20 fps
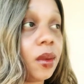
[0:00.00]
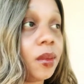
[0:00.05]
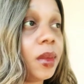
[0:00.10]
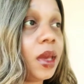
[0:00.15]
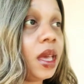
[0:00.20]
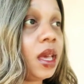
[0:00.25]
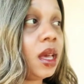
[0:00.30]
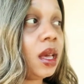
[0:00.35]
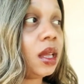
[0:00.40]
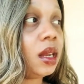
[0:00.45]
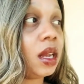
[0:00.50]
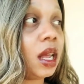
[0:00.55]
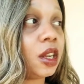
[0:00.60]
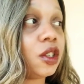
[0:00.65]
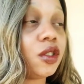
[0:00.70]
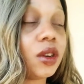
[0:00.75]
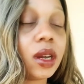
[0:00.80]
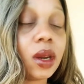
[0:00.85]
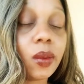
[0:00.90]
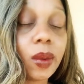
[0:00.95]
I'm
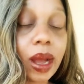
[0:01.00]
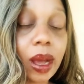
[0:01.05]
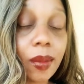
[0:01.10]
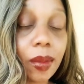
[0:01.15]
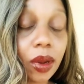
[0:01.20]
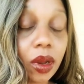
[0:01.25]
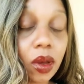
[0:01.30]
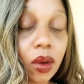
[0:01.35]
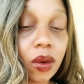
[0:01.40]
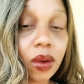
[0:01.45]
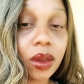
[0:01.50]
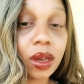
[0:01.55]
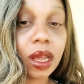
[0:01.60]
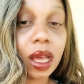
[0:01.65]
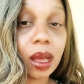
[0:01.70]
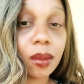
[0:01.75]
not trying to ramble on.